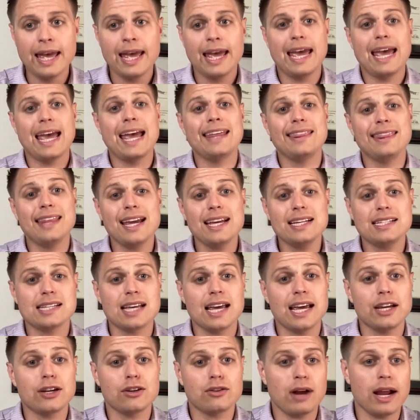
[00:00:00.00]
And they
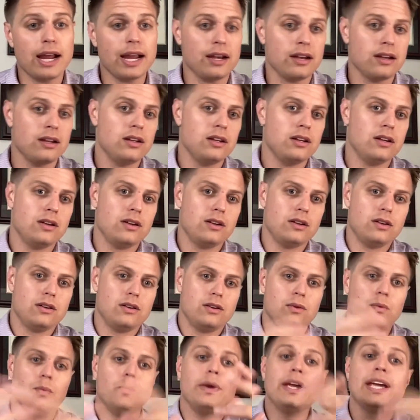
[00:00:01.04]
say, great,
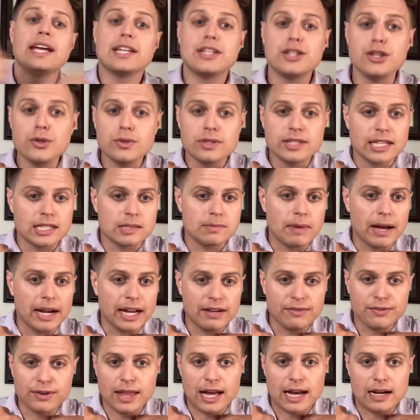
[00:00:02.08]
we get to use this money
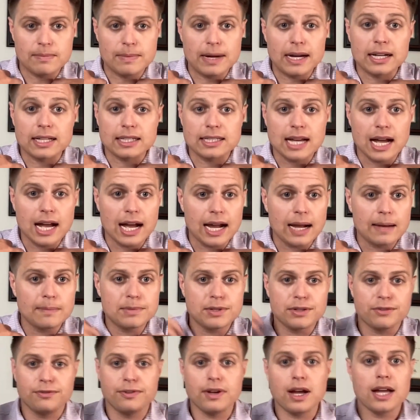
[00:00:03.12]
for that amount of time to
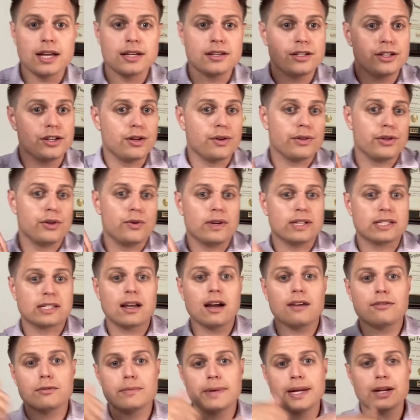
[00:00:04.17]
fund, the US
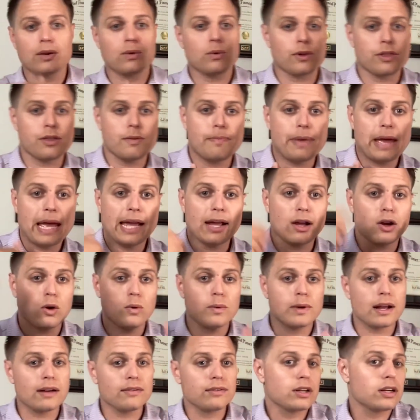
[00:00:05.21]
government or the bank or
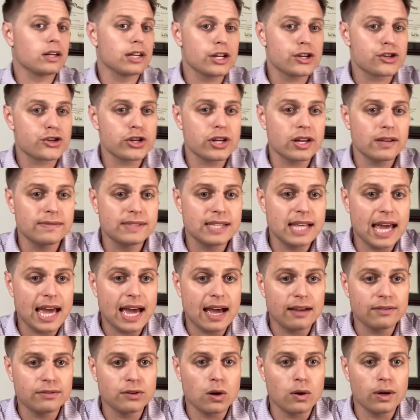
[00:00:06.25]
whatever initiatives they
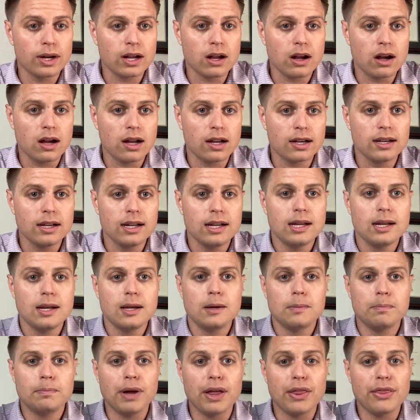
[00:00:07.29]
have going on,
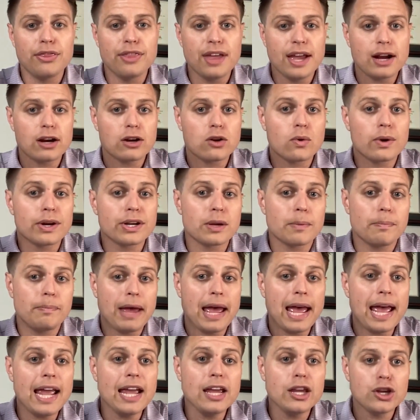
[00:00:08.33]
but they're going to
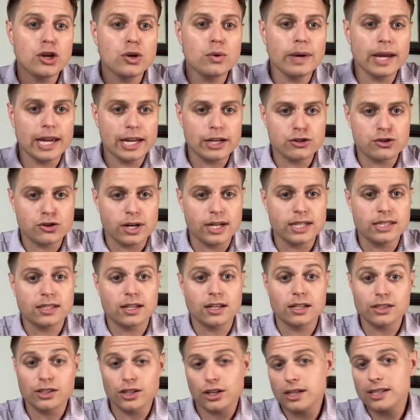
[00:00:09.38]
pay you interest
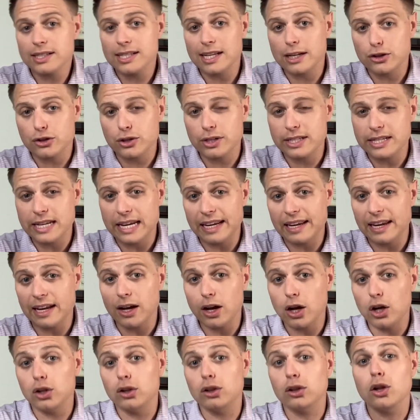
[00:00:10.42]
because they're essentially taking
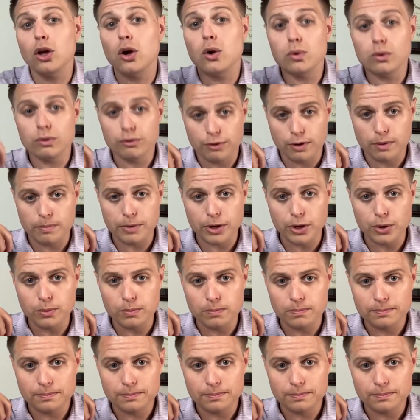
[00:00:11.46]
a loan from you.